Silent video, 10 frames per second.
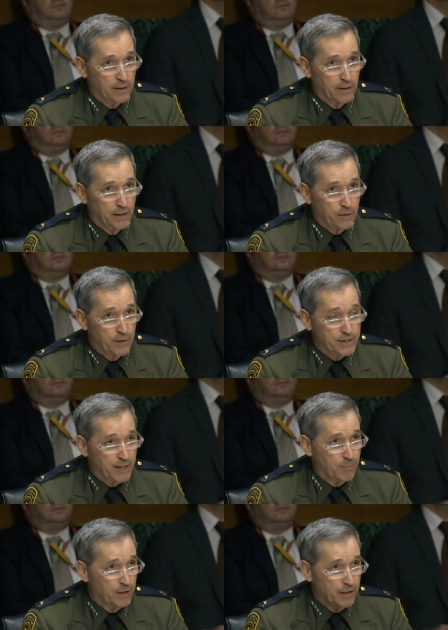in, increase our
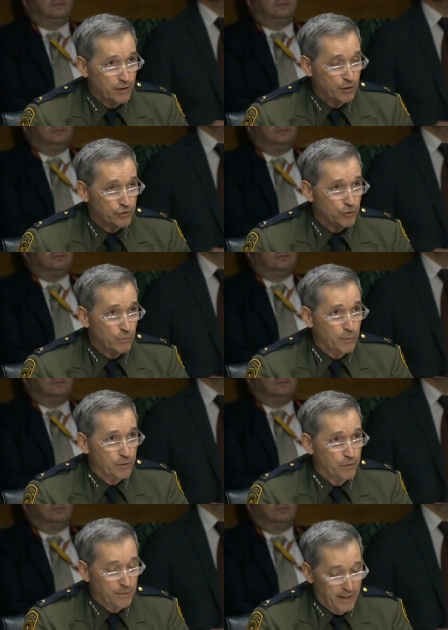ability to do so, we will
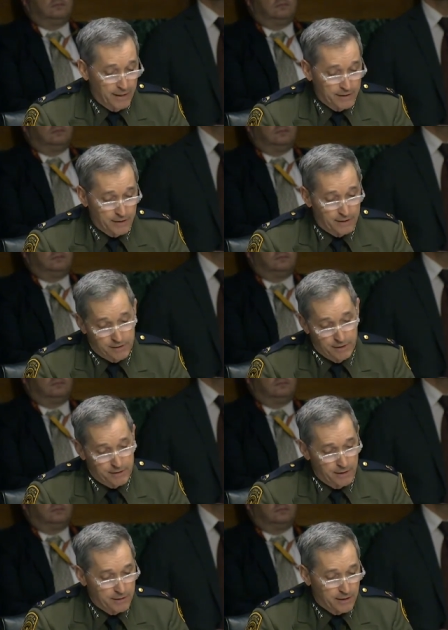do that. It's, it's, it's,
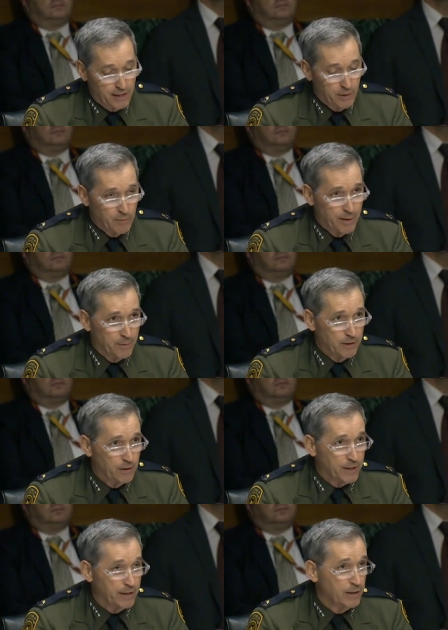it's key that we're able to
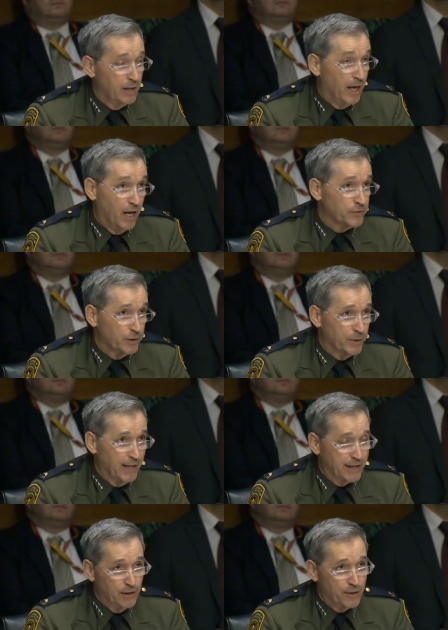look at, obviously, we'd like to